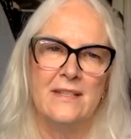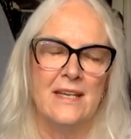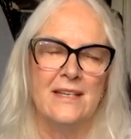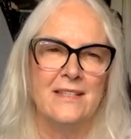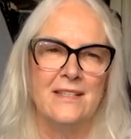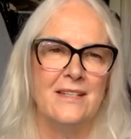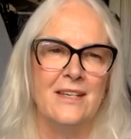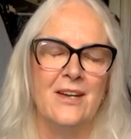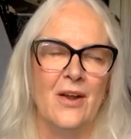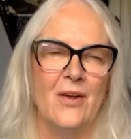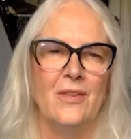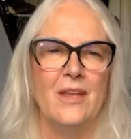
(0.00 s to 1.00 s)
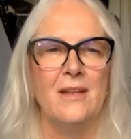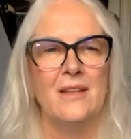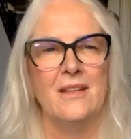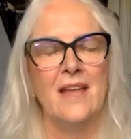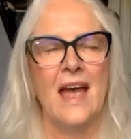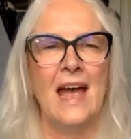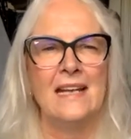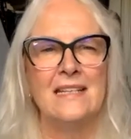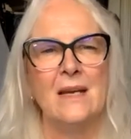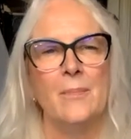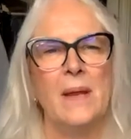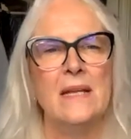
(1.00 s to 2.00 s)
this, you know, the
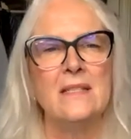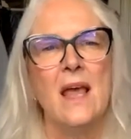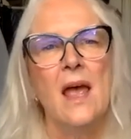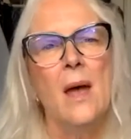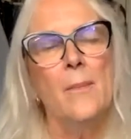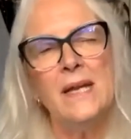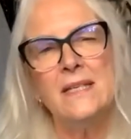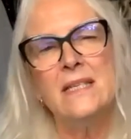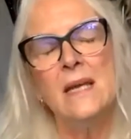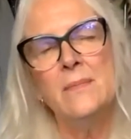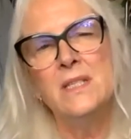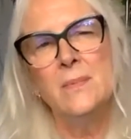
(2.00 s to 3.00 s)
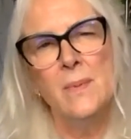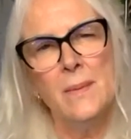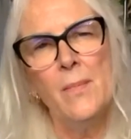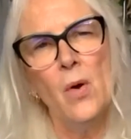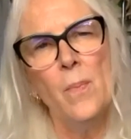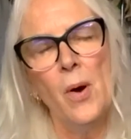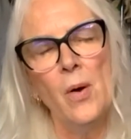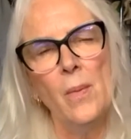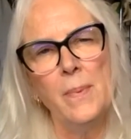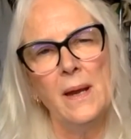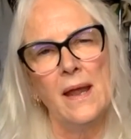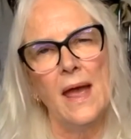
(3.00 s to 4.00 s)
adding bits, but it seems to be more
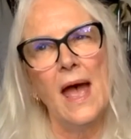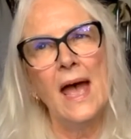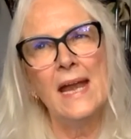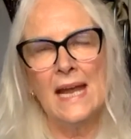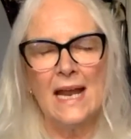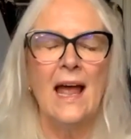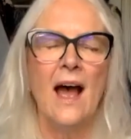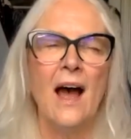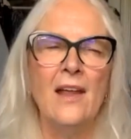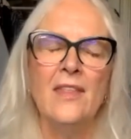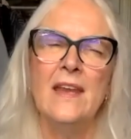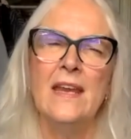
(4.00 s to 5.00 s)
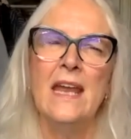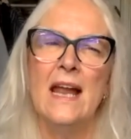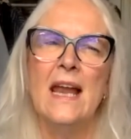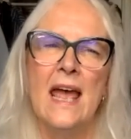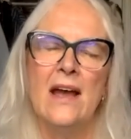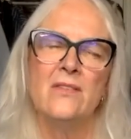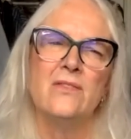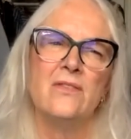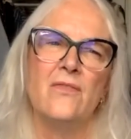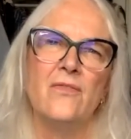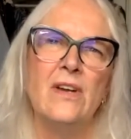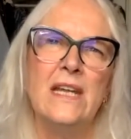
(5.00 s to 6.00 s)
popular, and I think it allows
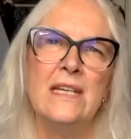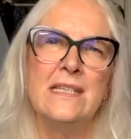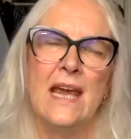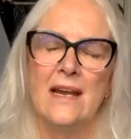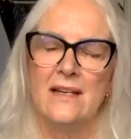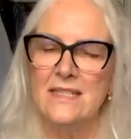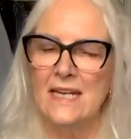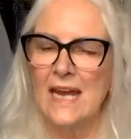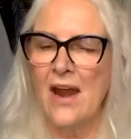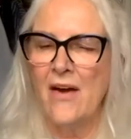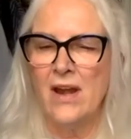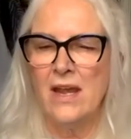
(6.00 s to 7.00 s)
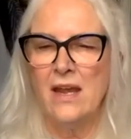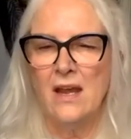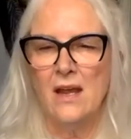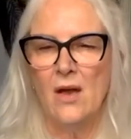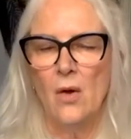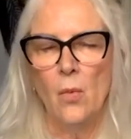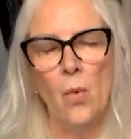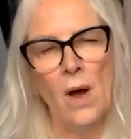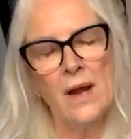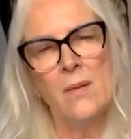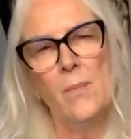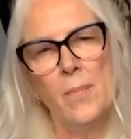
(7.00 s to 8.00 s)
retailers to carry
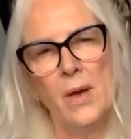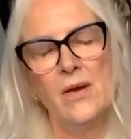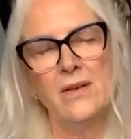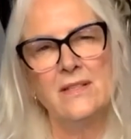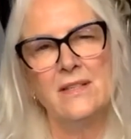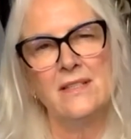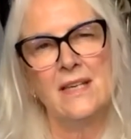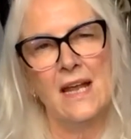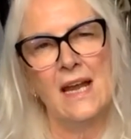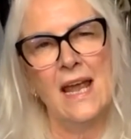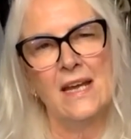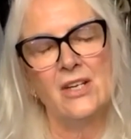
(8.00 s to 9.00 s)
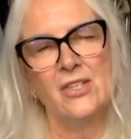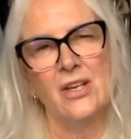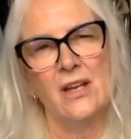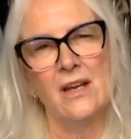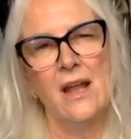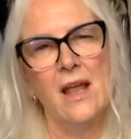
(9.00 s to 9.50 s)
one person's collection,